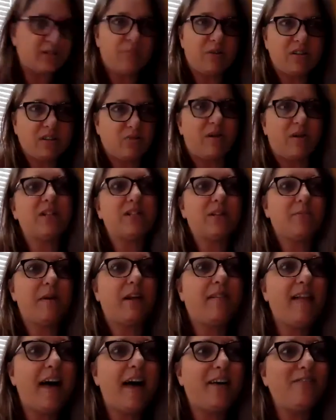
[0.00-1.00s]
books right to my
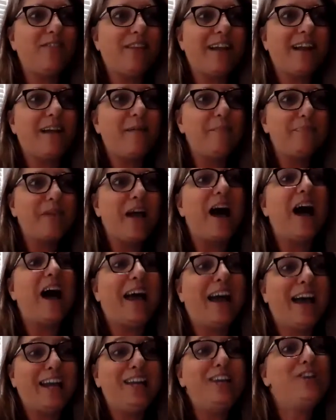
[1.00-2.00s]
left.
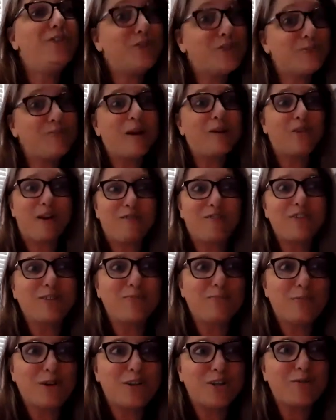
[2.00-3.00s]
I use my reference
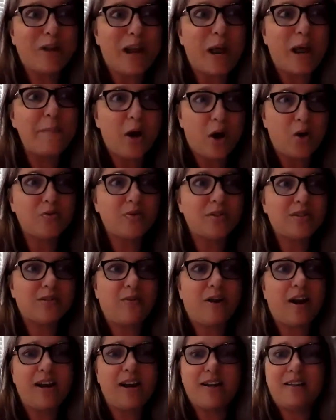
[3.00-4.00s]
books when I post,
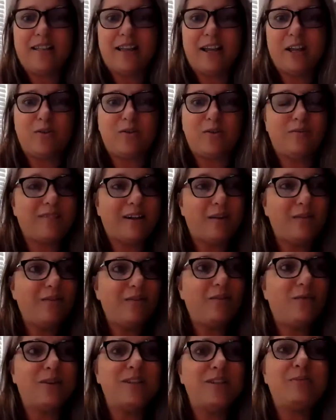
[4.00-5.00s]
right?
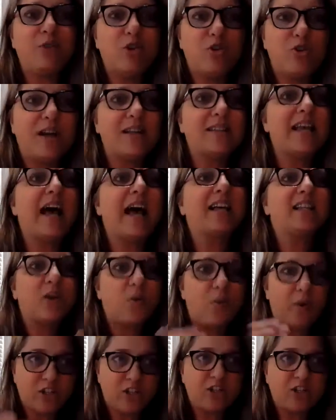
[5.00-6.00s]
when you guys ask
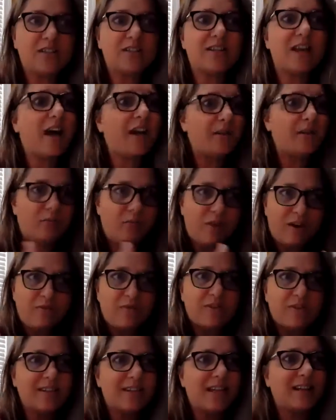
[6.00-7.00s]
questions, I
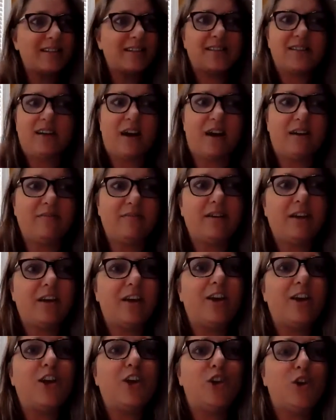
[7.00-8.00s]
reference that stuff.
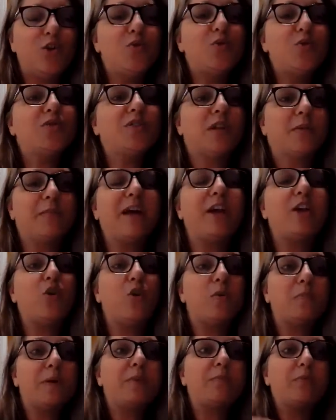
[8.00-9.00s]
Use them. Let
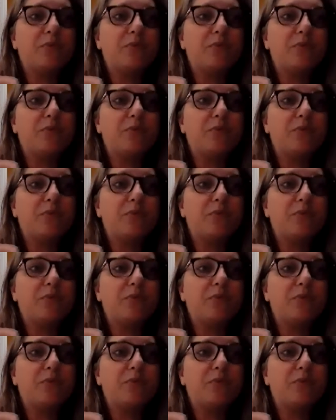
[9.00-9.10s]
your people